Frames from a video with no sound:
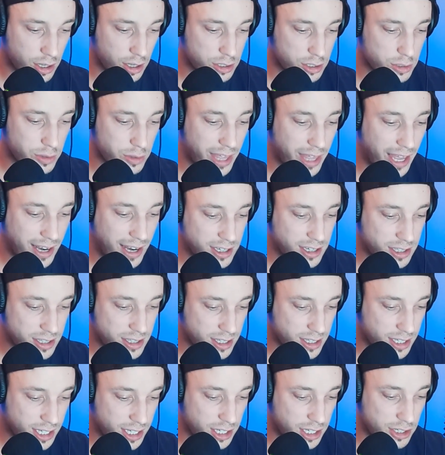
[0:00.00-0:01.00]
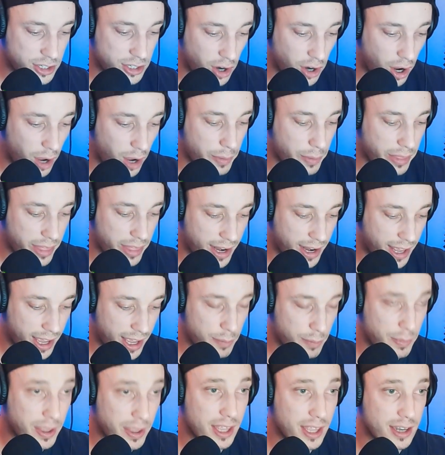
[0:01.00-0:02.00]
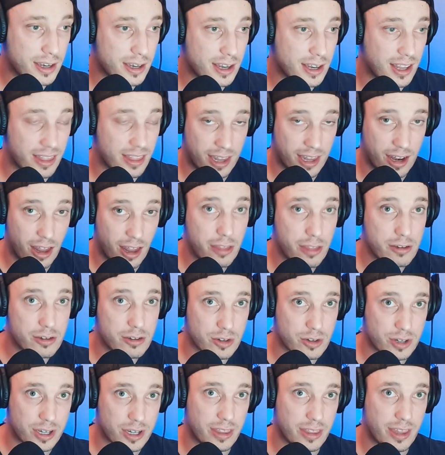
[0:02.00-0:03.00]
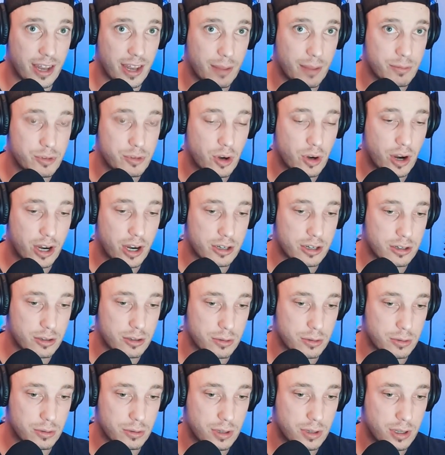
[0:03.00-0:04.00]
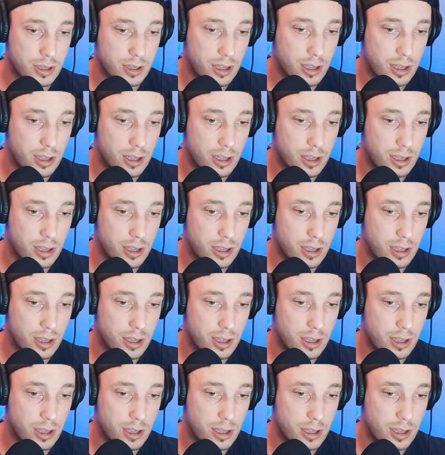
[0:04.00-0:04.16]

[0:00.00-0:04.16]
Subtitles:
So, that is the niche hobby that I am in and that others are in that I'm trying to,